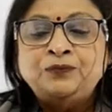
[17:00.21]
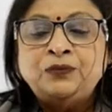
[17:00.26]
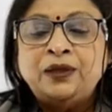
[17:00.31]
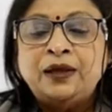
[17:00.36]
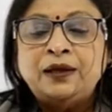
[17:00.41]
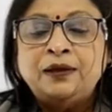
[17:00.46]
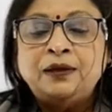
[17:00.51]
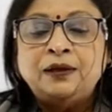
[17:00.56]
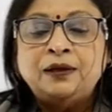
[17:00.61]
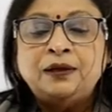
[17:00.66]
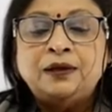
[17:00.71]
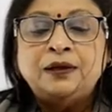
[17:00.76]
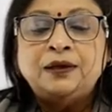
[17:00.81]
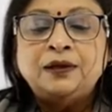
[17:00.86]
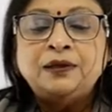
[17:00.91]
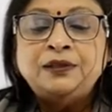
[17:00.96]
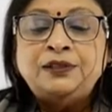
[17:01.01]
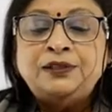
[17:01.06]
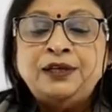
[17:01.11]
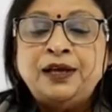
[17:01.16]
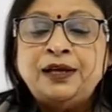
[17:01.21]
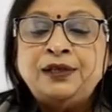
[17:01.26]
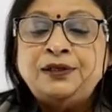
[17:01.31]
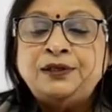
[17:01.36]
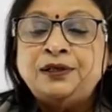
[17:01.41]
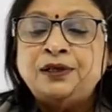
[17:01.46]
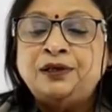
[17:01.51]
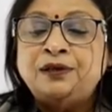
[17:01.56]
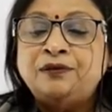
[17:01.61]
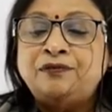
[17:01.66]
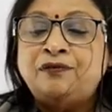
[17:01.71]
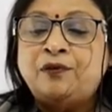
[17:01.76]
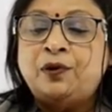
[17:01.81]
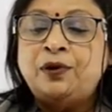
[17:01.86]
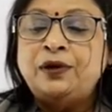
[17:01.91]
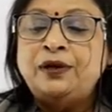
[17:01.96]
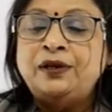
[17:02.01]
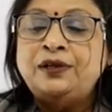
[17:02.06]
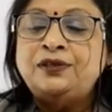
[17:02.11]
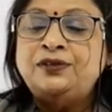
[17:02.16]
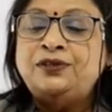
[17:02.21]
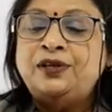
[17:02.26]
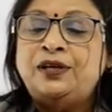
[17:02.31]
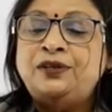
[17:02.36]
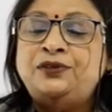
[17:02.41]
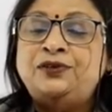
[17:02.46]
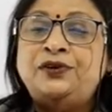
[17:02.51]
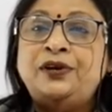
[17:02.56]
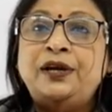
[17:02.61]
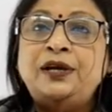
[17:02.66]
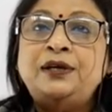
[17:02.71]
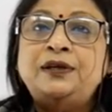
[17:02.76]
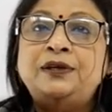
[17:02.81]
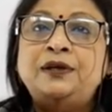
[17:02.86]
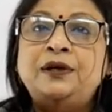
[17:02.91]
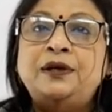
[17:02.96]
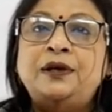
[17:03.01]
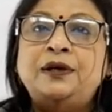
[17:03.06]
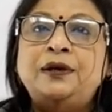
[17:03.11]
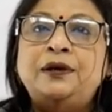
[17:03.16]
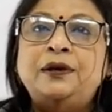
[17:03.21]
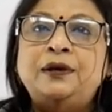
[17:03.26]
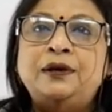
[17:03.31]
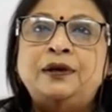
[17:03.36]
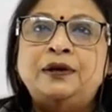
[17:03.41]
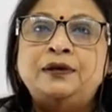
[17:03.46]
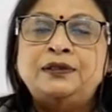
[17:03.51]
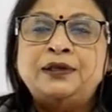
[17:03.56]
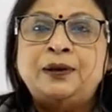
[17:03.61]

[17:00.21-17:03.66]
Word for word: Then uh, change in the foreign exchange rate, uh,